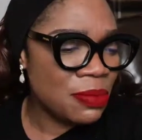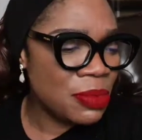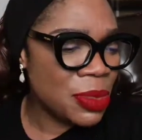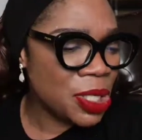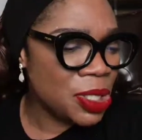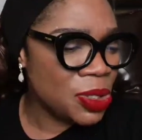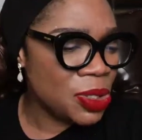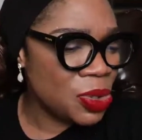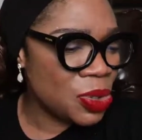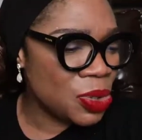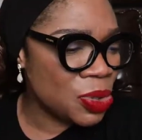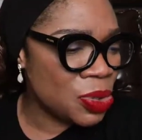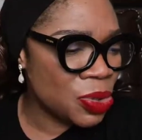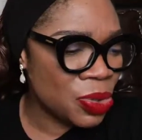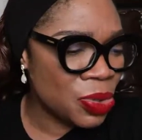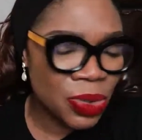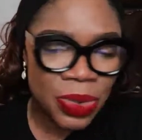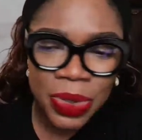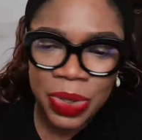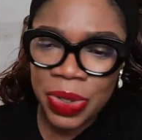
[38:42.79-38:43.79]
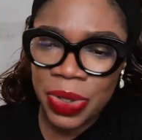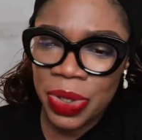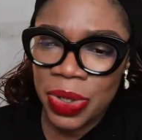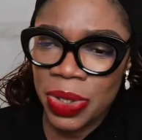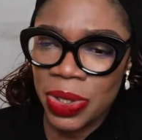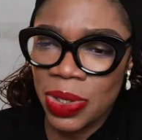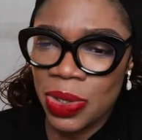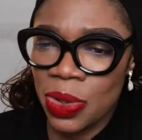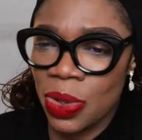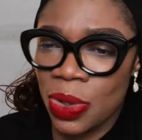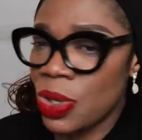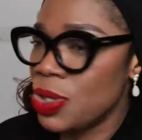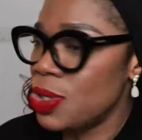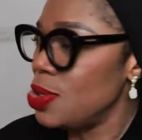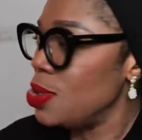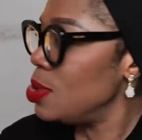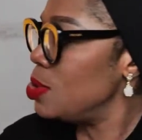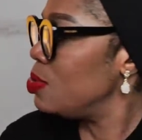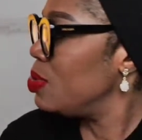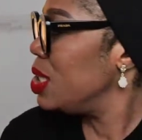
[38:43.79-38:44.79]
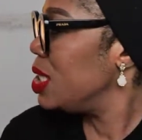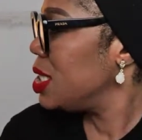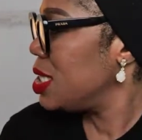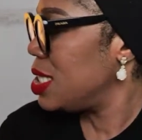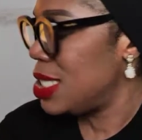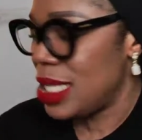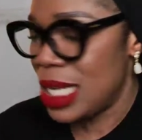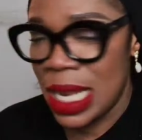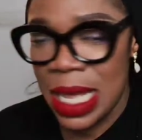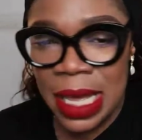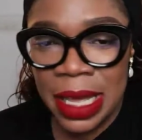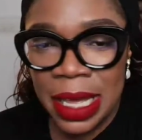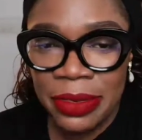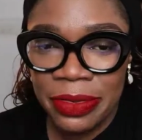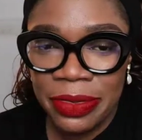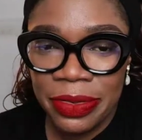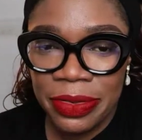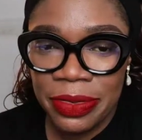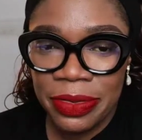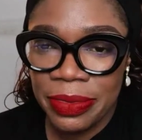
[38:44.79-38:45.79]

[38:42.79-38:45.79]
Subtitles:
me to continue with this life.